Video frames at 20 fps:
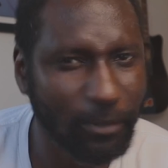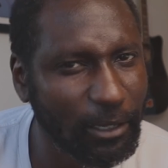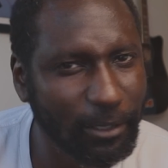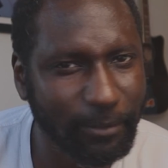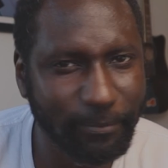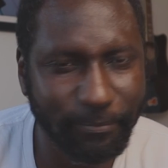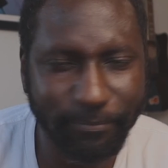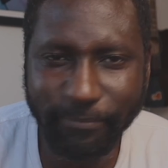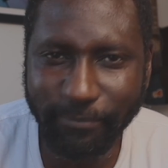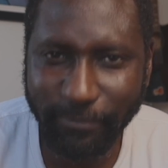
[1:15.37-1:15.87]

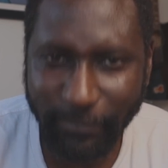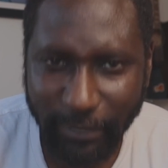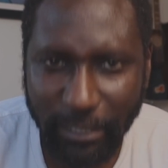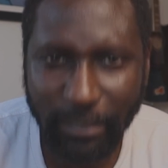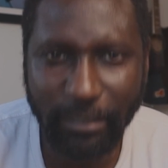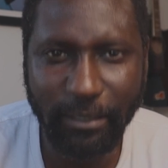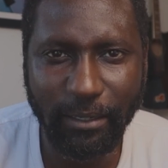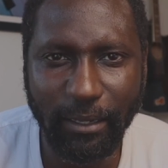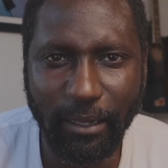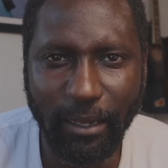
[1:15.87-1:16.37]
Well,
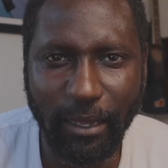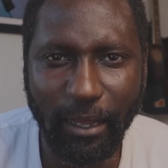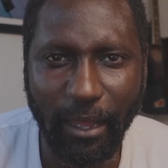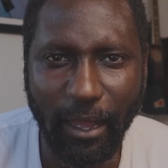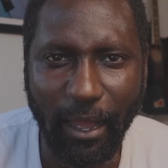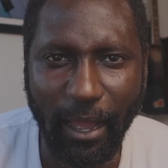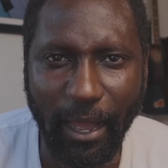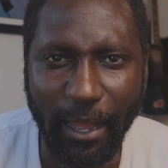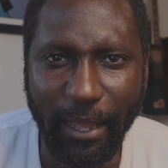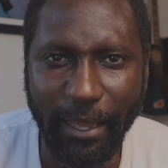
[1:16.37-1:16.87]

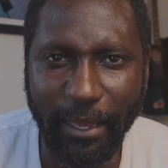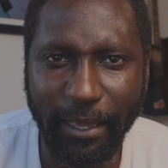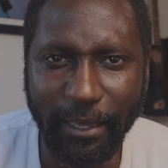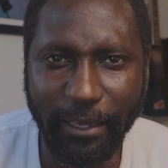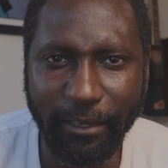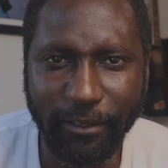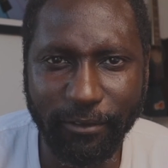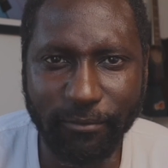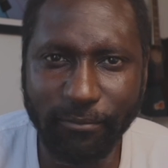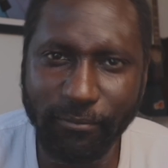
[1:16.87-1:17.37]

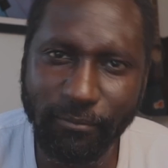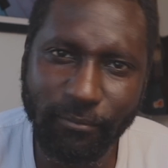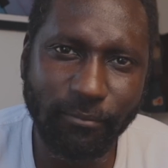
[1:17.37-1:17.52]
I